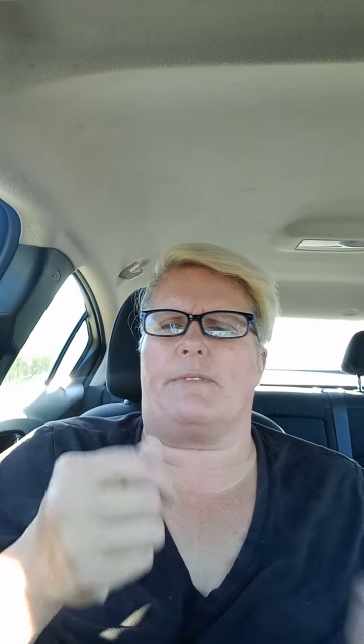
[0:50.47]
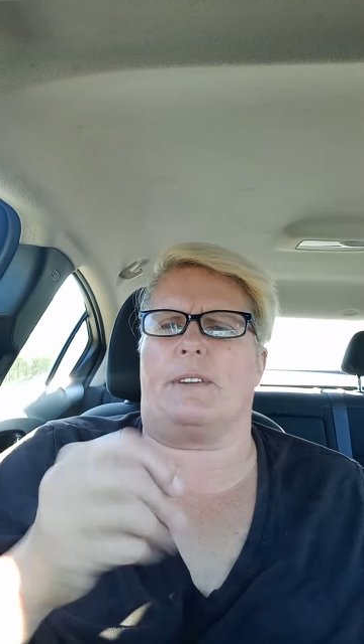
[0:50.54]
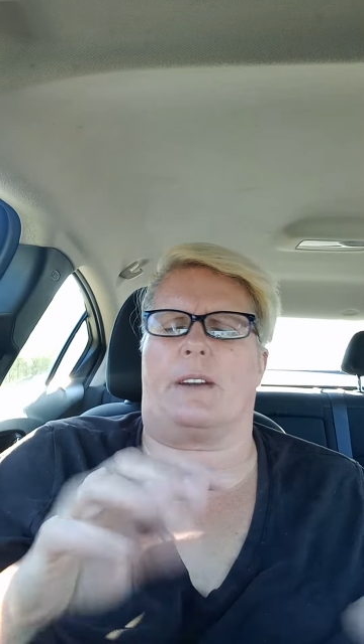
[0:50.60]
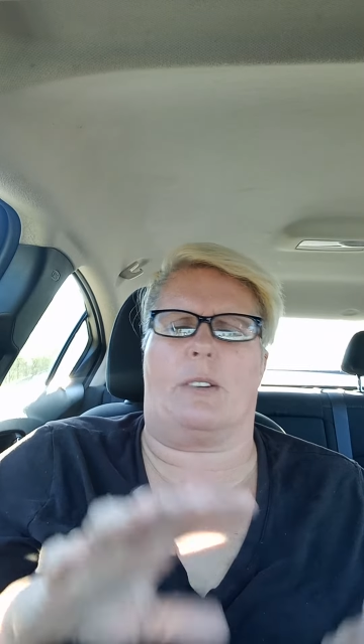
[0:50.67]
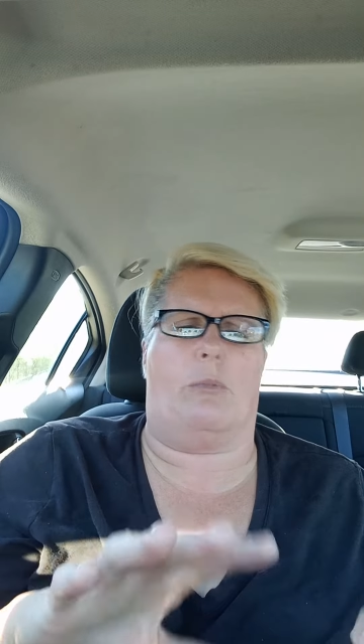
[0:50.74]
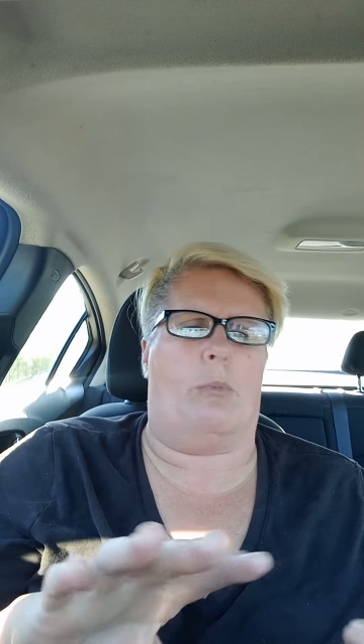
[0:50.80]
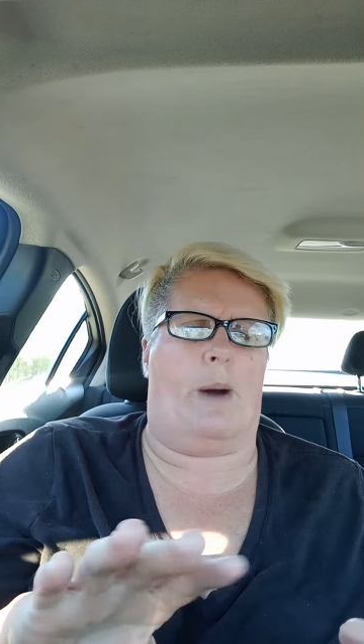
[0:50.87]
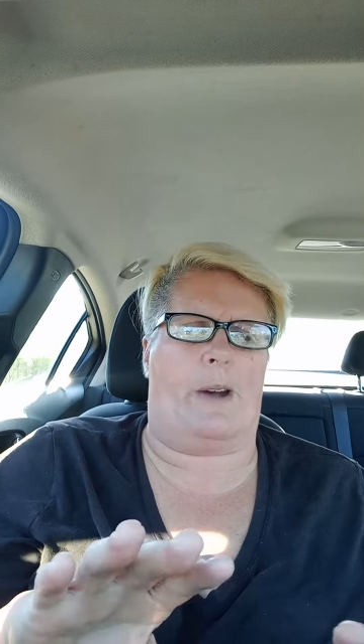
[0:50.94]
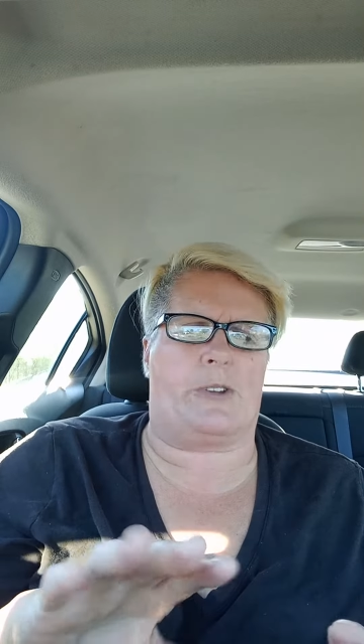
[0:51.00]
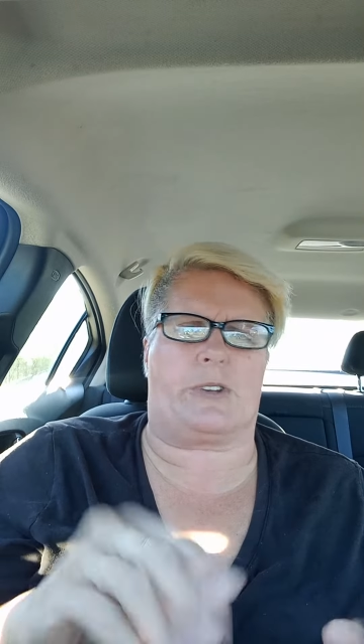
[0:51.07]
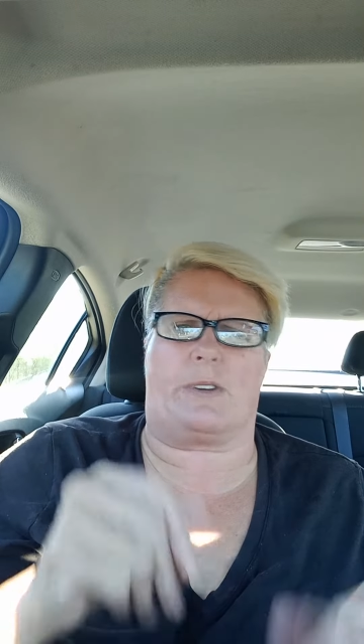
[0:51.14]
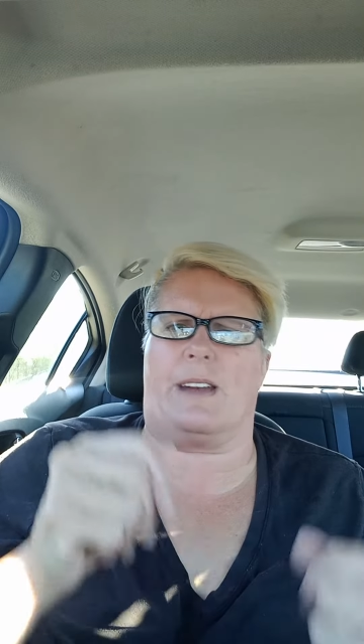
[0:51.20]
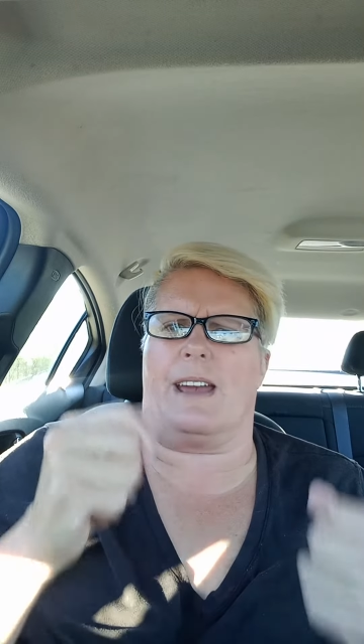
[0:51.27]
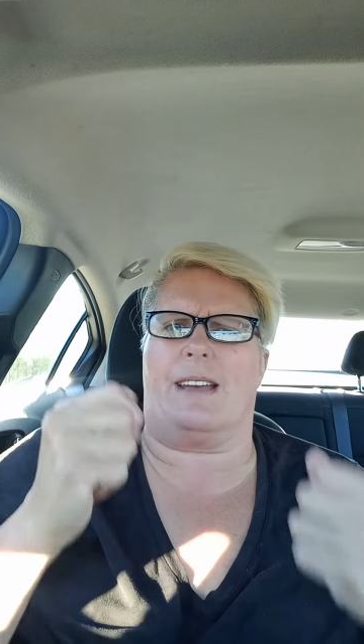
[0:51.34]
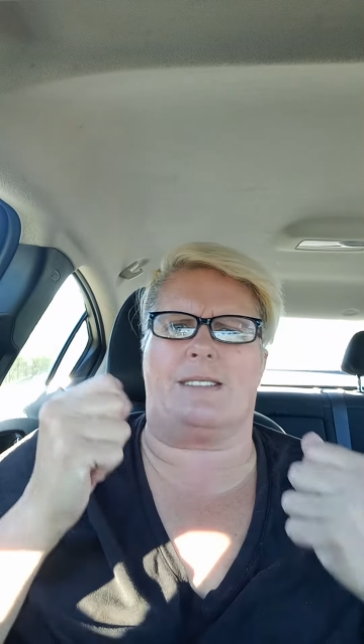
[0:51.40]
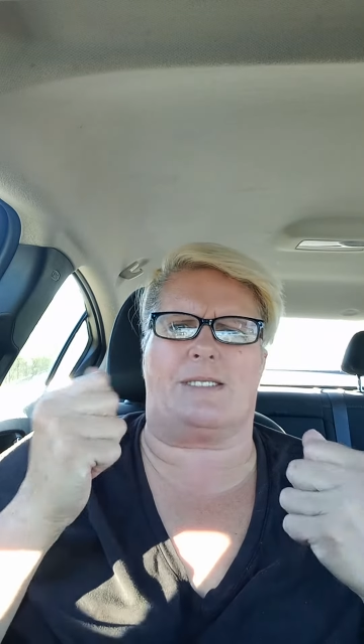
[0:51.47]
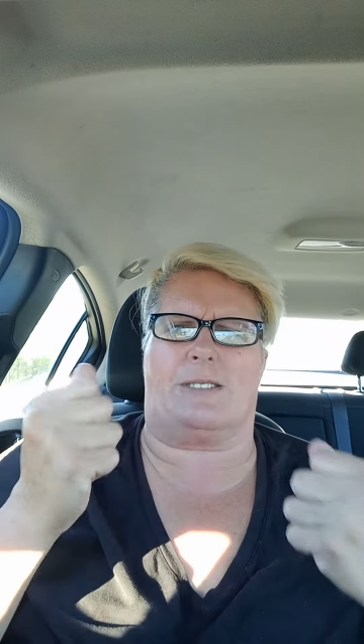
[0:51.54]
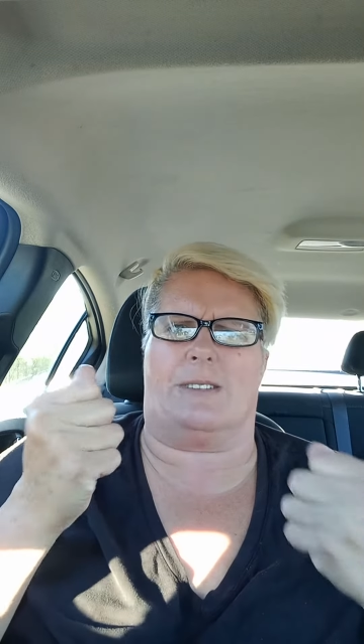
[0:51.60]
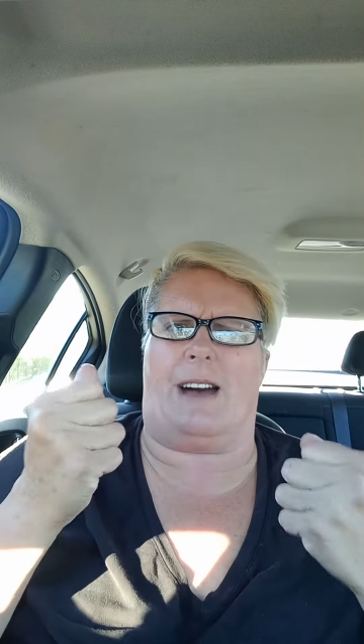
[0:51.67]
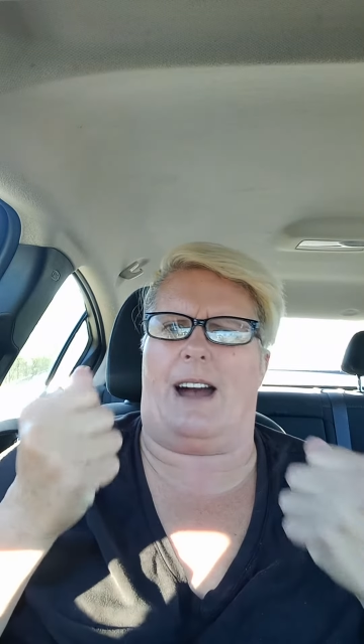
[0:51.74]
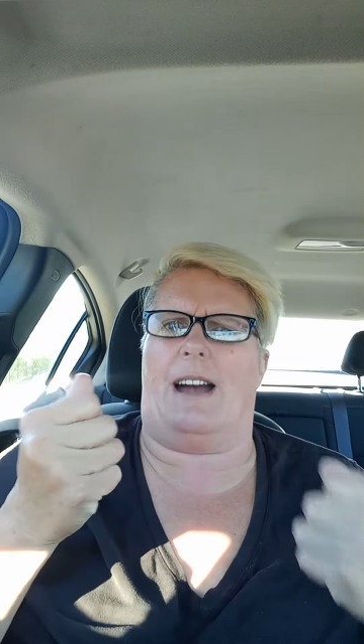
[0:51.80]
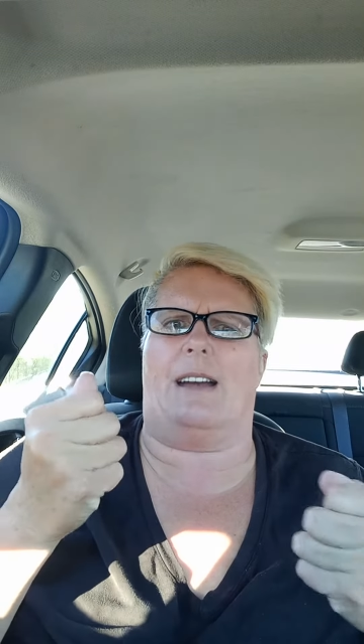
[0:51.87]
and can wash your hands, so
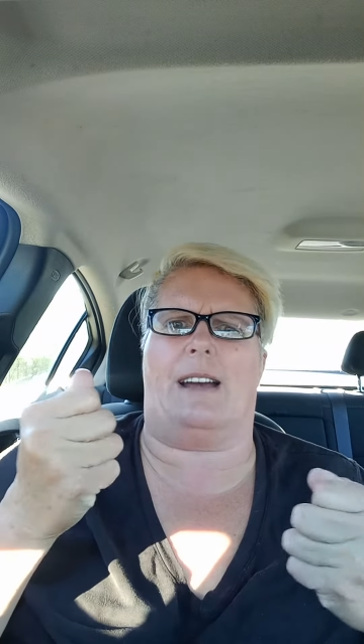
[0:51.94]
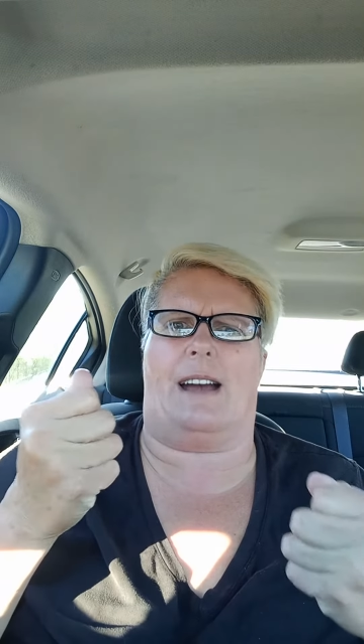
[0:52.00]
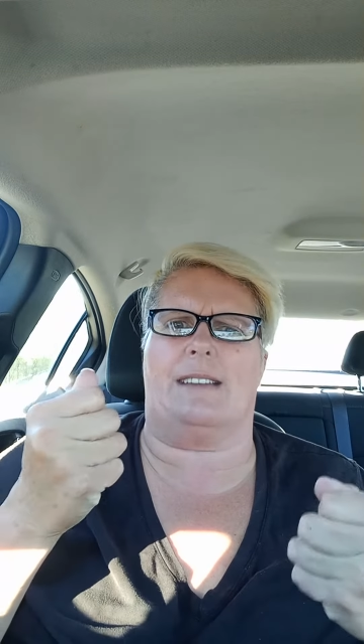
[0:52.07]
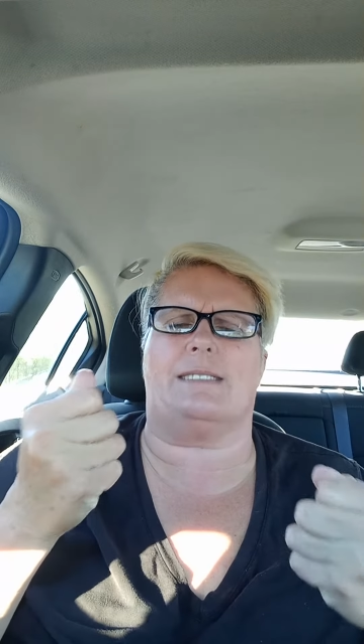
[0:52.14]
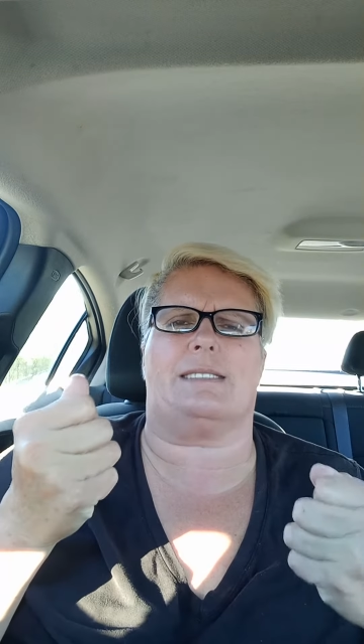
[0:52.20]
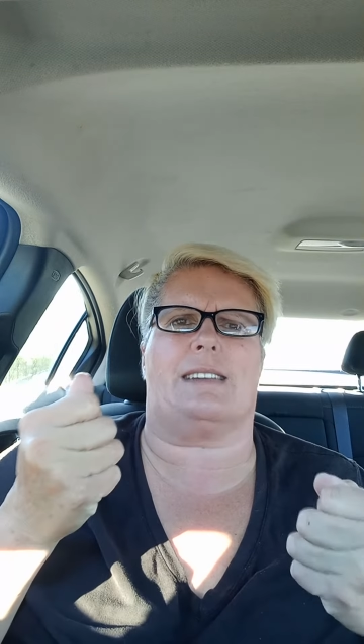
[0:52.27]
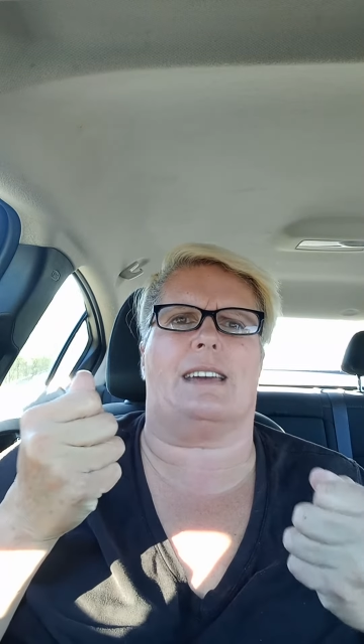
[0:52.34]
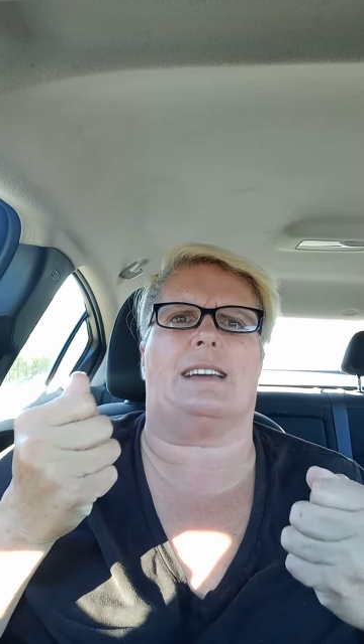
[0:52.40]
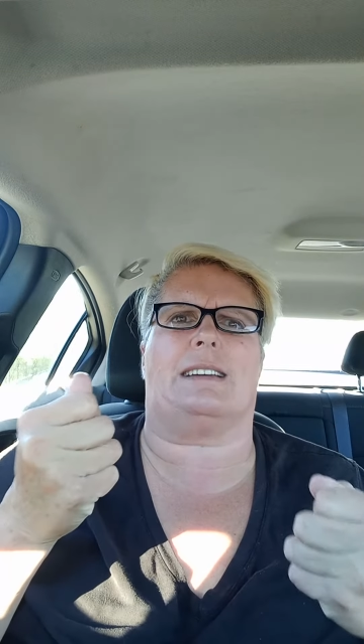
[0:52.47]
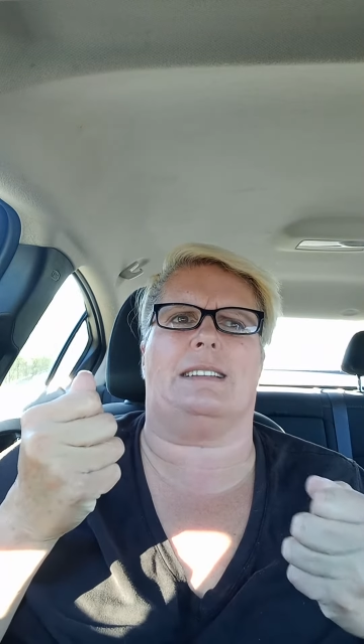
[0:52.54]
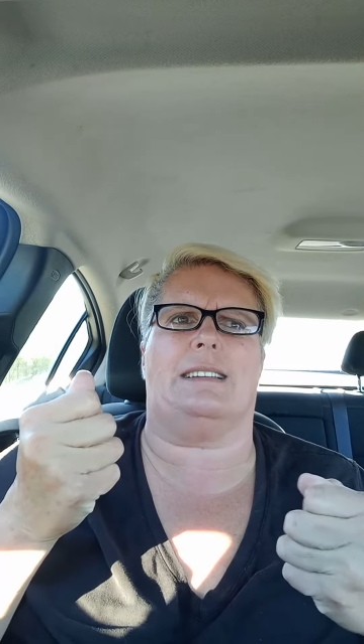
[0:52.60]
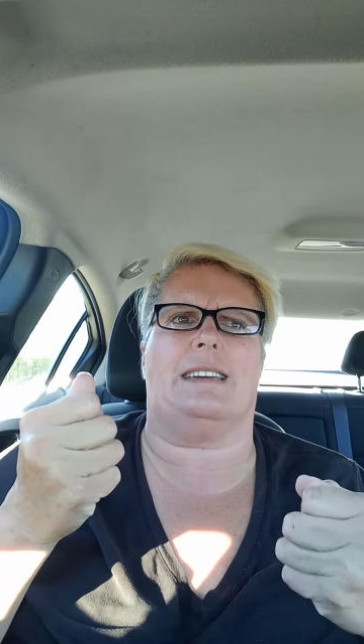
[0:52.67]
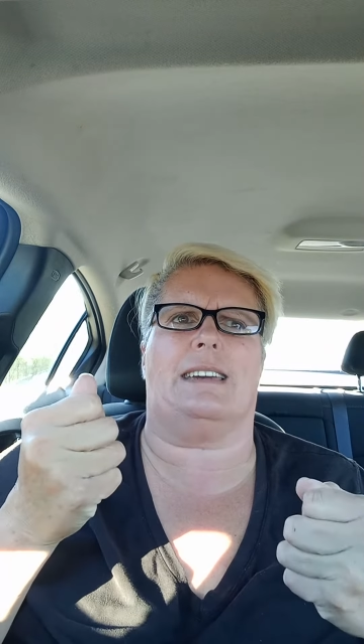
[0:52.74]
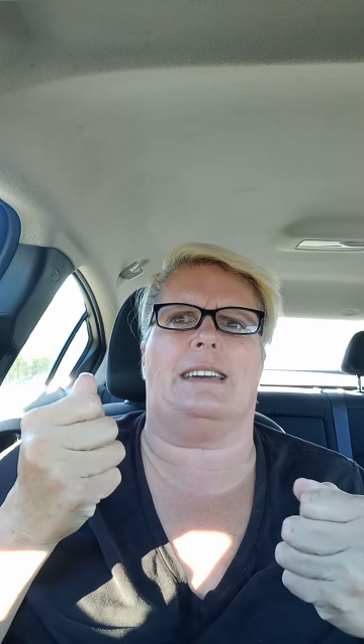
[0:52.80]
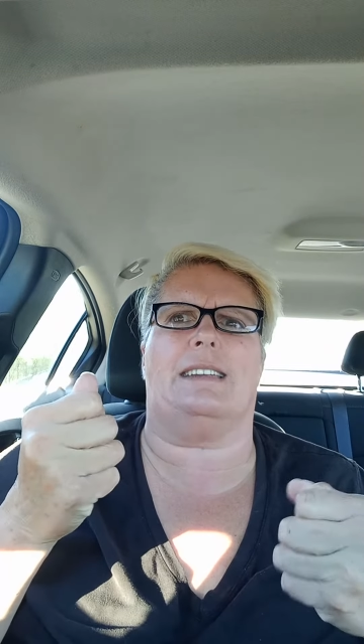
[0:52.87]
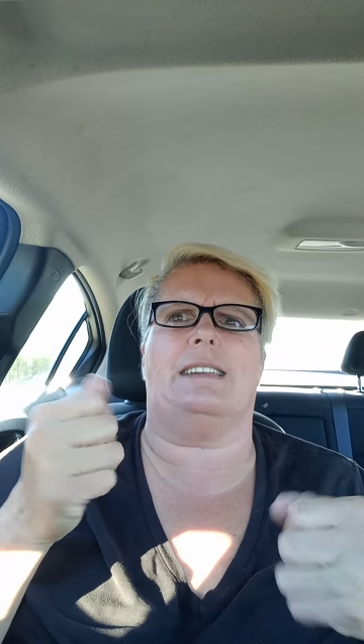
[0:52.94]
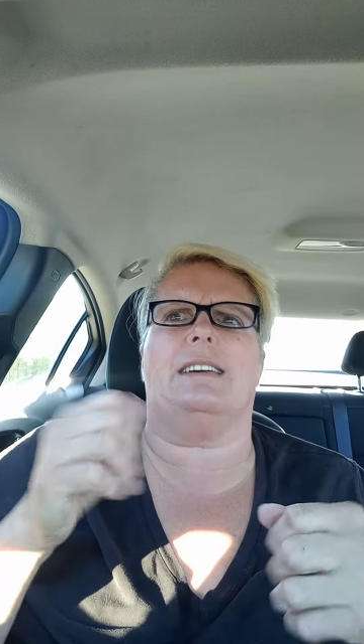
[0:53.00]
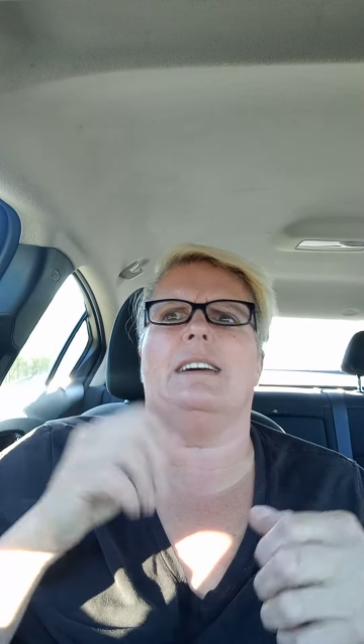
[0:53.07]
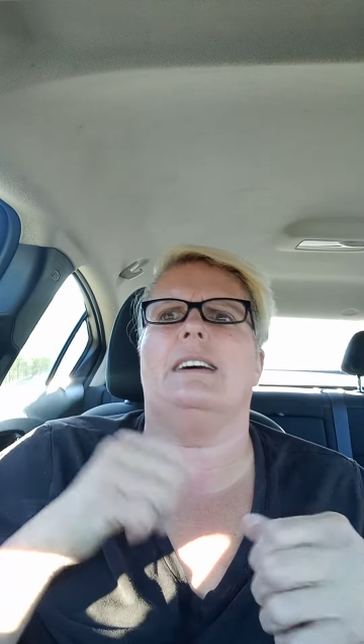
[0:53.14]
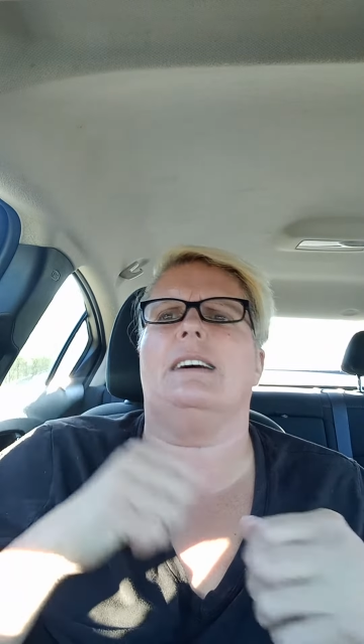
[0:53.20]
I stay clean.